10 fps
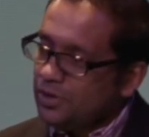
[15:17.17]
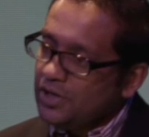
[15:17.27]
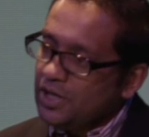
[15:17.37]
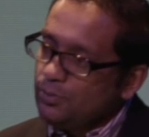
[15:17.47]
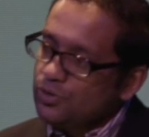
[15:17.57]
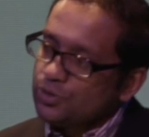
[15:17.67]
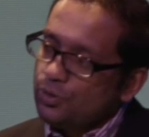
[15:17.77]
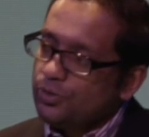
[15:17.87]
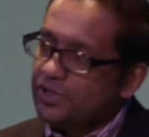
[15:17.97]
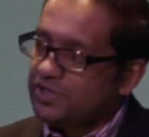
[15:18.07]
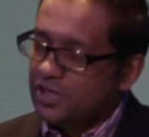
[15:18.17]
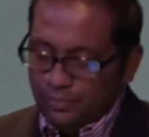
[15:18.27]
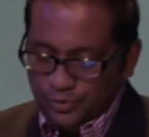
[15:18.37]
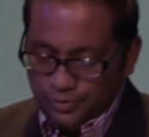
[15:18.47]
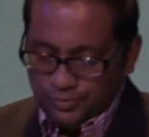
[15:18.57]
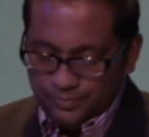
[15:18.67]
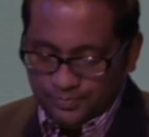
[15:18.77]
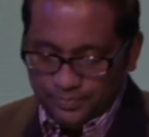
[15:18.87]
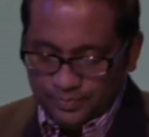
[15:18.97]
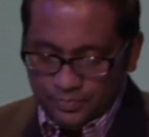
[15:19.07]
Her name was Corrie Ten Boom.
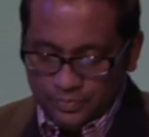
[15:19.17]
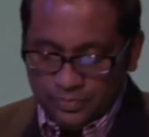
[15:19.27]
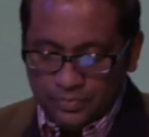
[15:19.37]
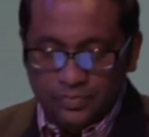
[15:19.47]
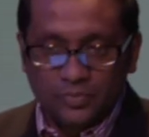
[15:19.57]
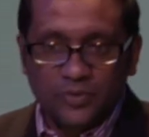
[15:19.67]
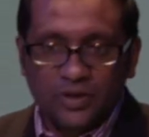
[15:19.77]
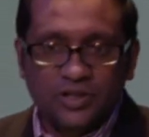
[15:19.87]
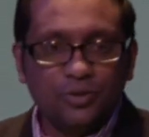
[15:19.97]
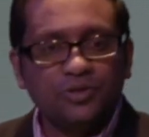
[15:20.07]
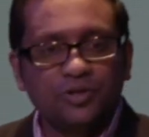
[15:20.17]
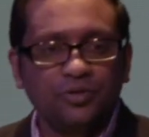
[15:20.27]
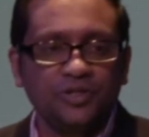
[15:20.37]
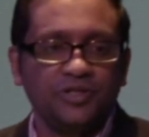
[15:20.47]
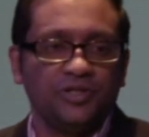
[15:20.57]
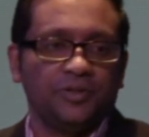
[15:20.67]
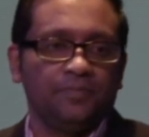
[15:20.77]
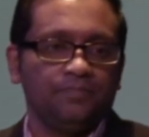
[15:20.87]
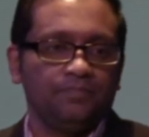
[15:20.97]
She was a Christian,